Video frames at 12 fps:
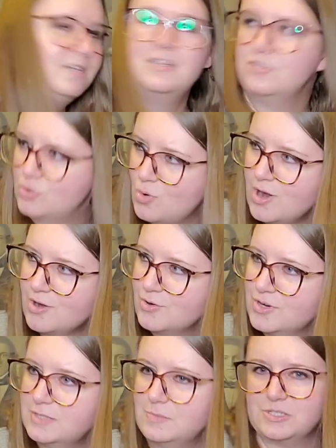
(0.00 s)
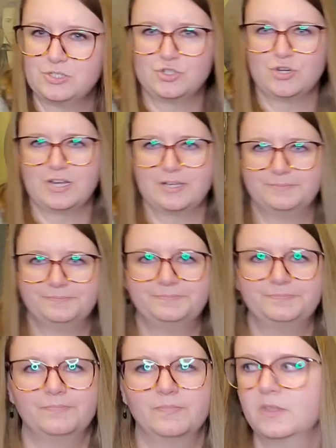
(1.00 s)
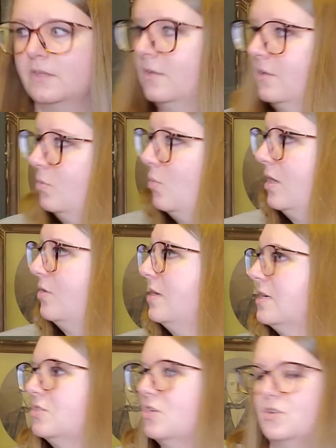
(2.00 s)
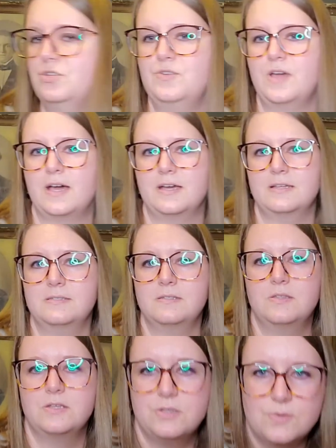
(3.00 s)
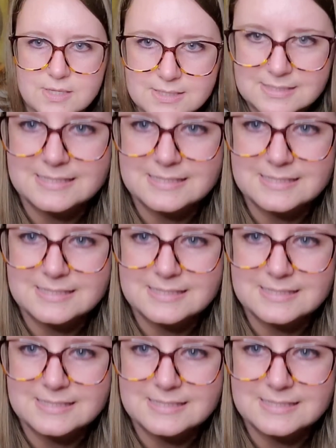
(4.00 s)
and enjoy our Christmas tree. Why don't I turn you guys so that you can